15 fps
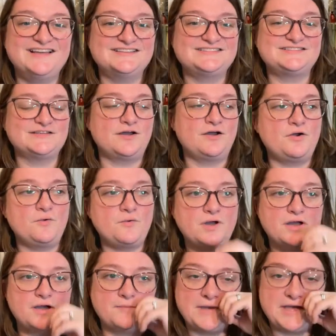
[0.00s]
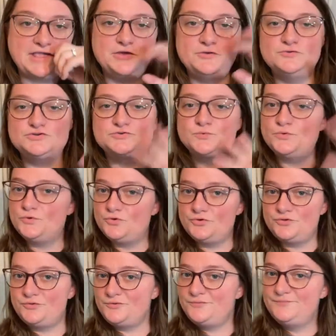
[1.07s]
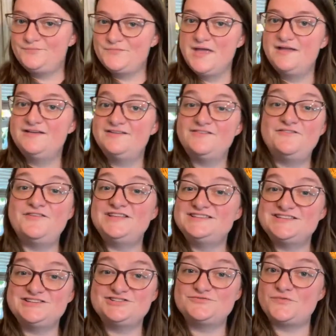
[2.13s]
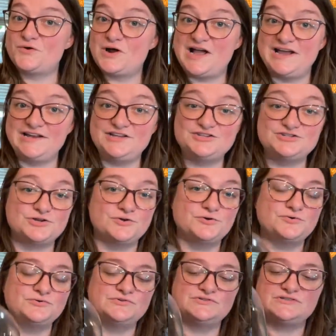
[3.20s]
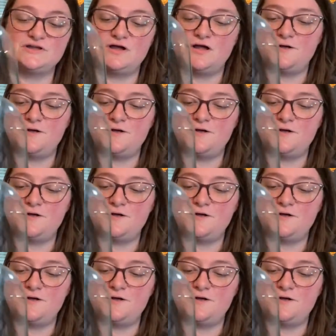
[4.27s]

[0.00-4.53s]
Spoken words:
So my usual vintage variety shows